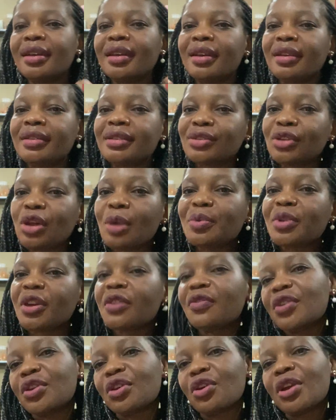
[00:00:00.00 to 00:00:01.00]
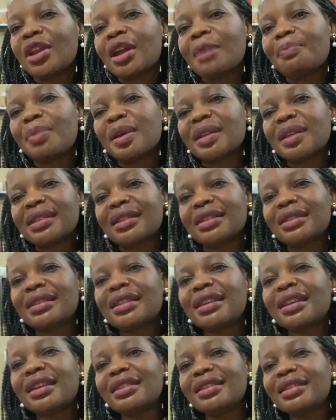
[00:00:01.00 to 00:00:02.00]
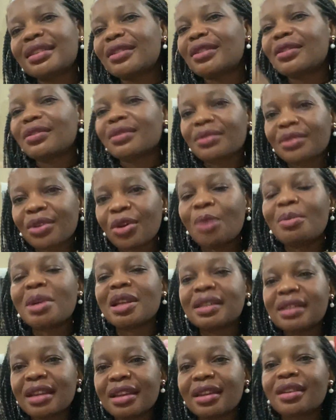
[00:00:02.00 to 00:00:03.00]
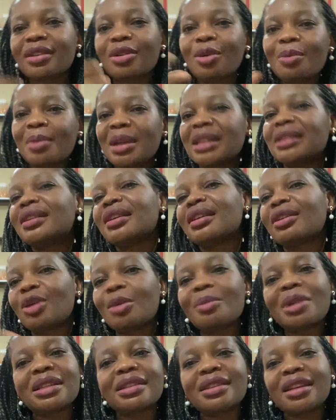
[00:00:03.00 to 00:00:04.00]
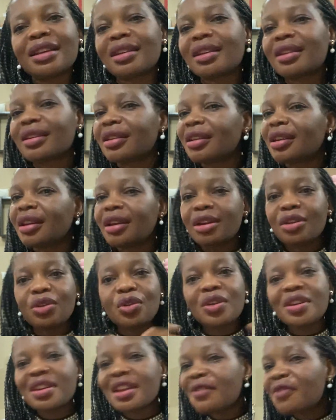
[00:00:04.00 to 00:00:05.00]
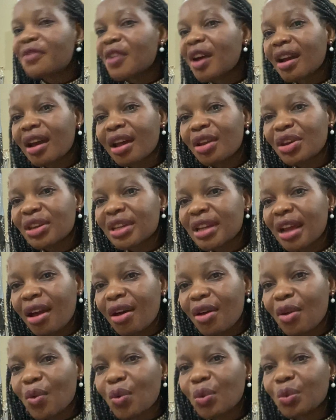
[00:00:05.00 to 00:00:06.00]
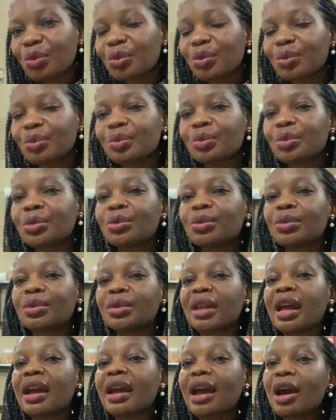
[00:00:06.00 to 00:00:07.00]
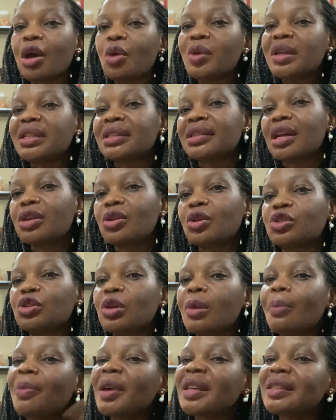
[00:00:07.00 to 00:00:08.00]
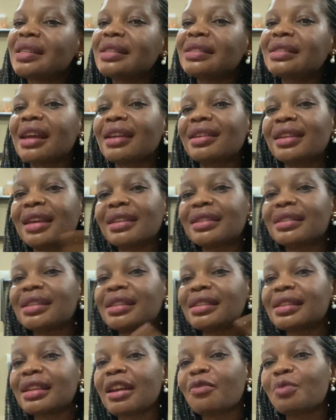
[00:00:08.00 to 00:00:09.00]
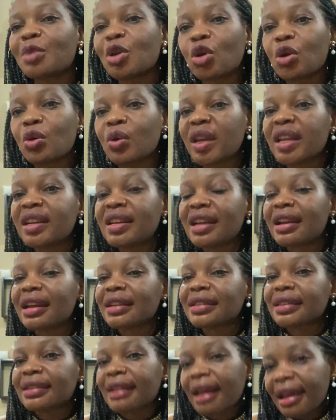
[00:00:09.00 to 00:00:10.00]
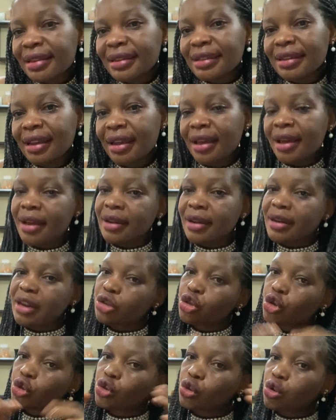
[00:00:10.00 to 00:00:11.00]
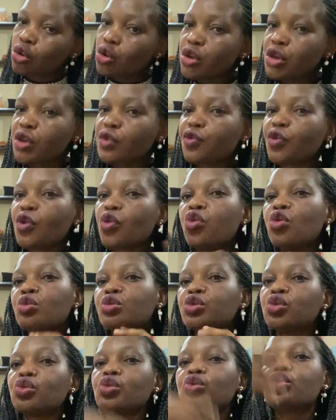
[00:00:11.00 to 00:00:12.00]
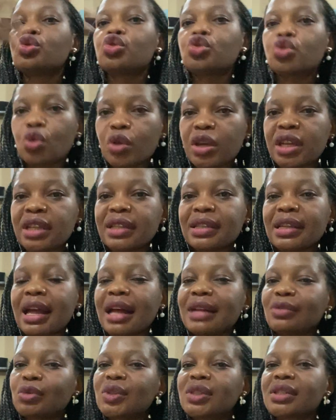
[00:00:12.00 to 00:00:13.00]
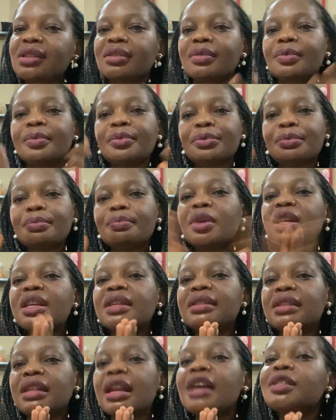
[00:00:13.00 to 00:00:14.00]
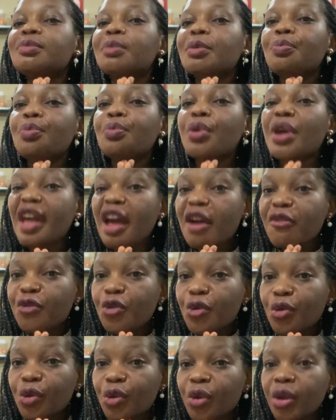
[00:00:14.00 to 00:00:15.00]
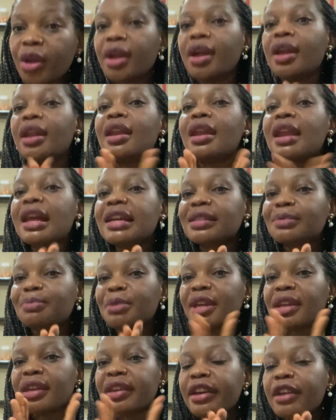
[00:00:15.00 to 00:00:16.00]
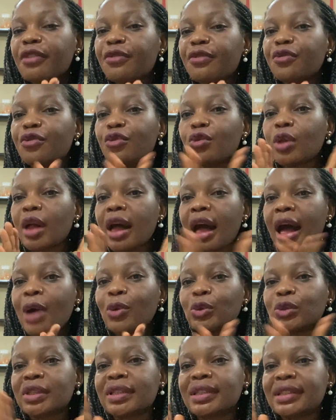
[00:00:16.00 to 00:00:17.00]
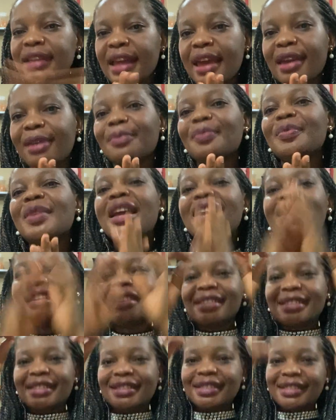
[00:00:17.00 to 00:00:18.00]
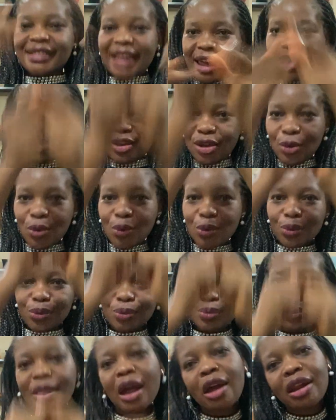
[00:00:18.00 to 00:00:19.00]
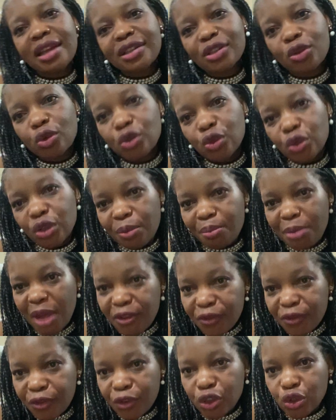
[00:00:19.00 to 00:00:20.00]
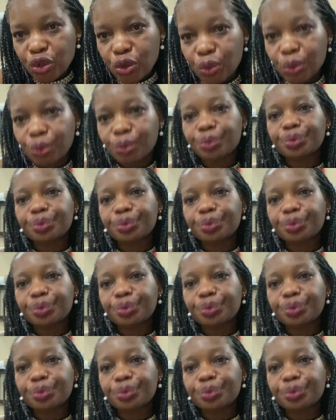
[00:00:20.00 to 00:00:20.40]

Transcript: Stop giving other person's kids. Come and take, come and take, come and take. You never can tell. Like I always tell us, some persons, their cases have been concluded at night. They're just looking for whom to throw it out. Please, let's be prayerful. Let's be careful out there. Thank you. Now let's go to the main video.